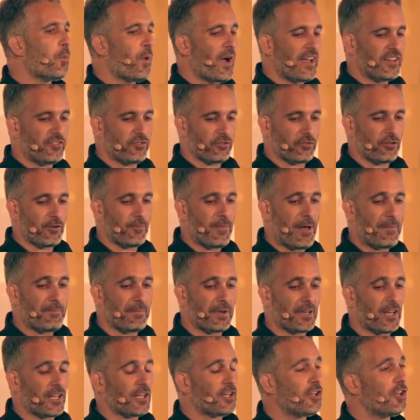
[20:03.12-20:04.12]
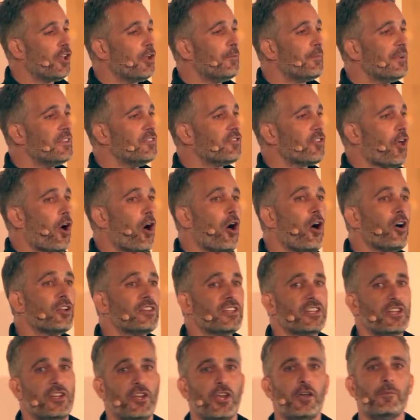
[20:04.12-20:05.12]
a way to remember that humans
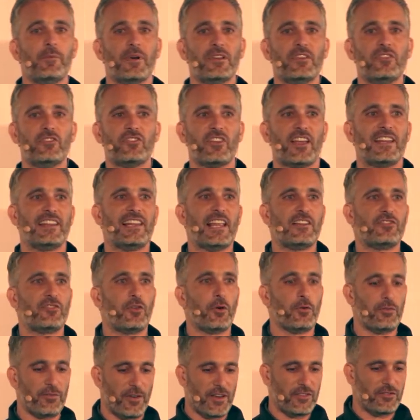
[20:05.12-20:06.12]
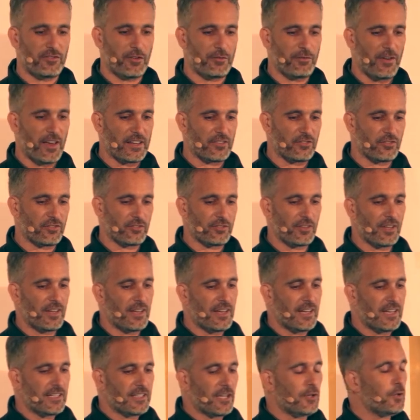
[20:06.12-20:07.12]
aren't humans unless you're face to face,
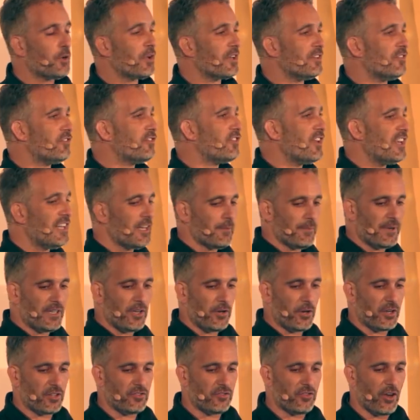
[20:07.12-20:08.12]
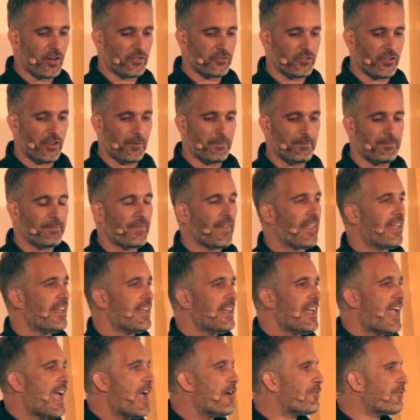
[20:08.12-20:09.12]
that you can see them and you can touch them.
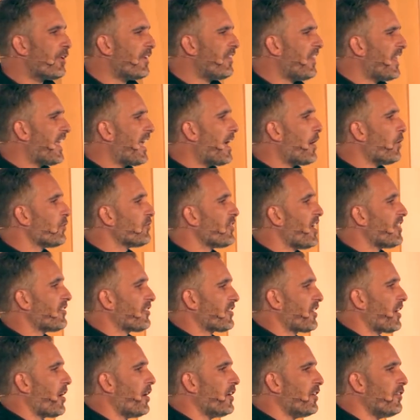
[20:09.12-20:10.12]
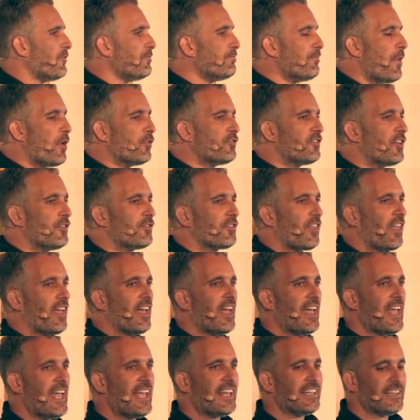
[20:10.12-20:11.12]
Everything else has kind of motives that
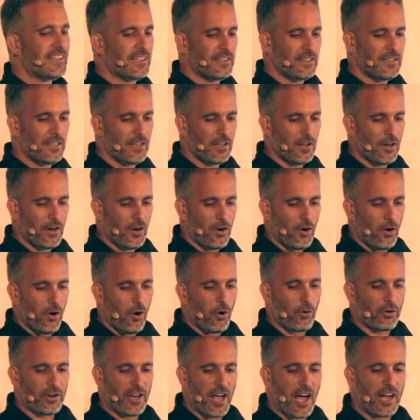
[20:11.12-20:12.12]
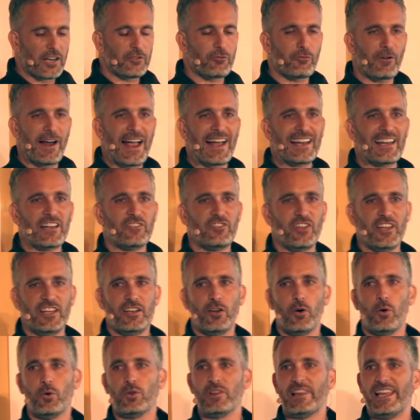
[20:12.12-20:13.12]
are hidden or an unreality
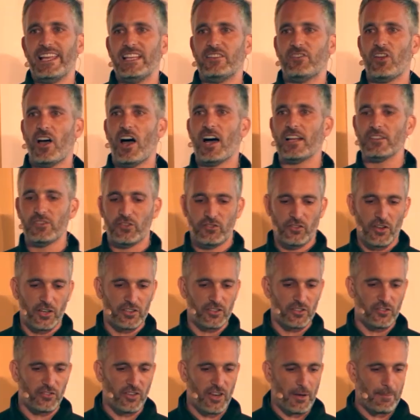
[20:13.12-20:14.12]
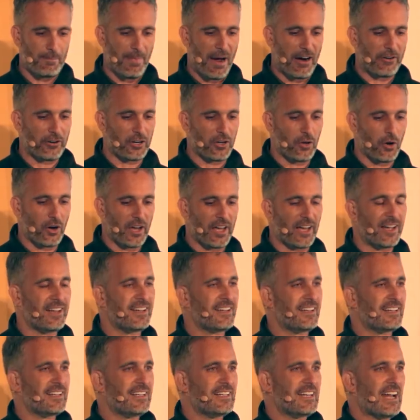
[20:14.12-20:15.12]
that will lead to uncertainty and paranoia.
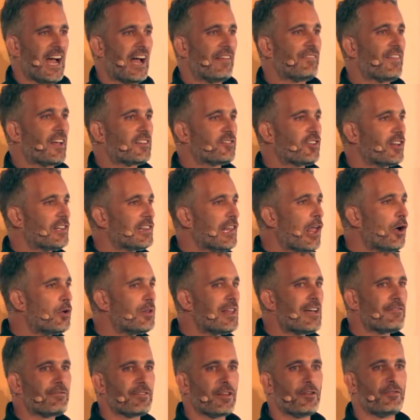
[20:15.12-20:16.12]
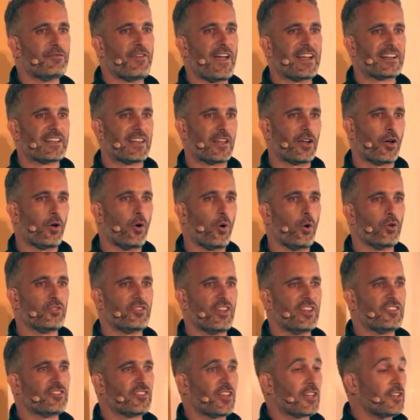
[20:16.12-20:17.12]
And that's a low level effect that
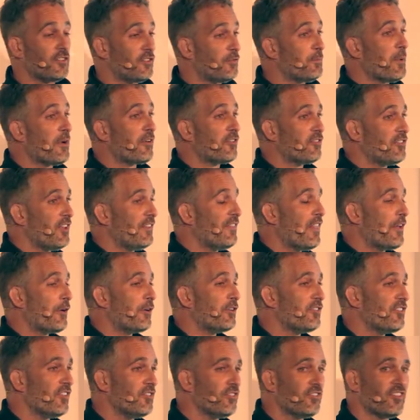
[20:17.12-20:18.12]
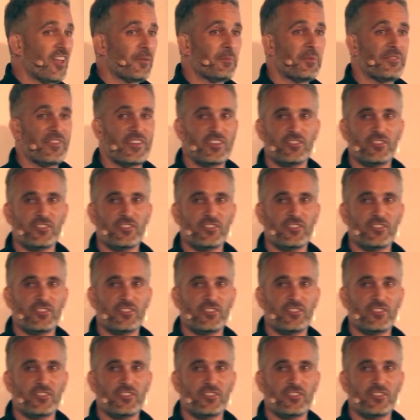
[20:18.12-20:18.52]
causes conspiracy theories in some of